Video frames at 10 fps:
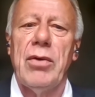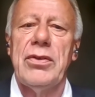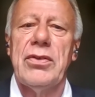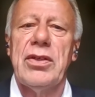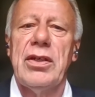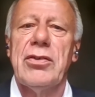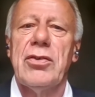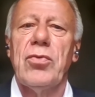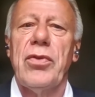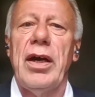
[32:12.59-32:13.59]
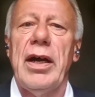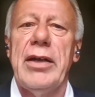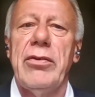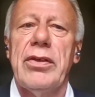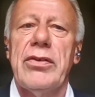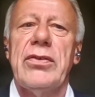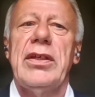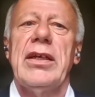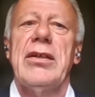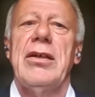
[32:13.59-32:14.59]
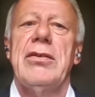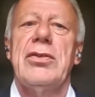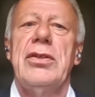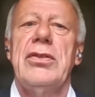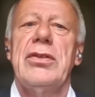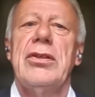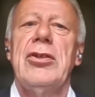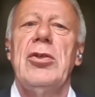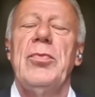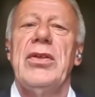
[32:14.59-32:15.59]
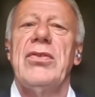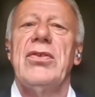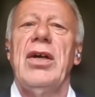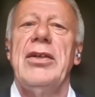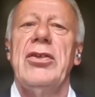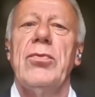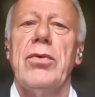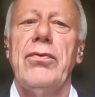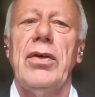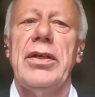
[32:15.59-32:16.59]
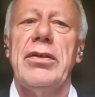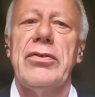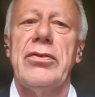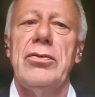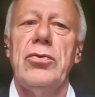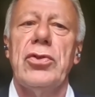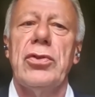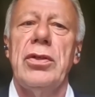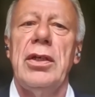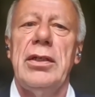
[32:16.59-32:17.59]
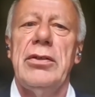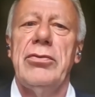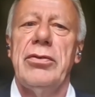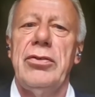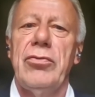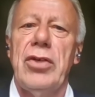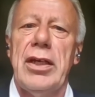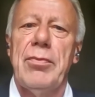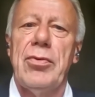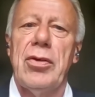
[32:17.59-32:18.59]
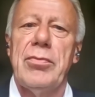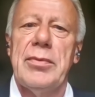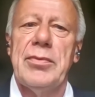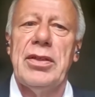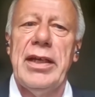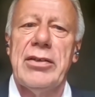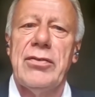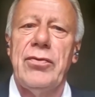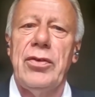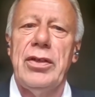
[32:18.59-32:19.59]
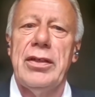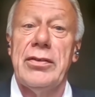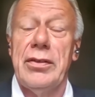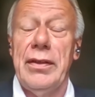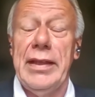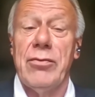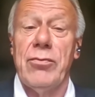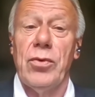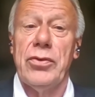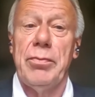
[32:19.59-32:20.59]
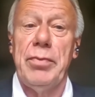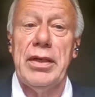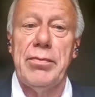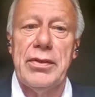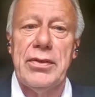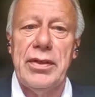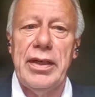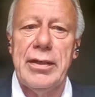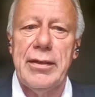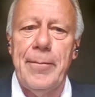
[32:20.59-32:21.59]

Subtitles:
We started with high-risk technologies in the hope that science would find a solution to the nuclear problem in the next few years. That was a big mistake.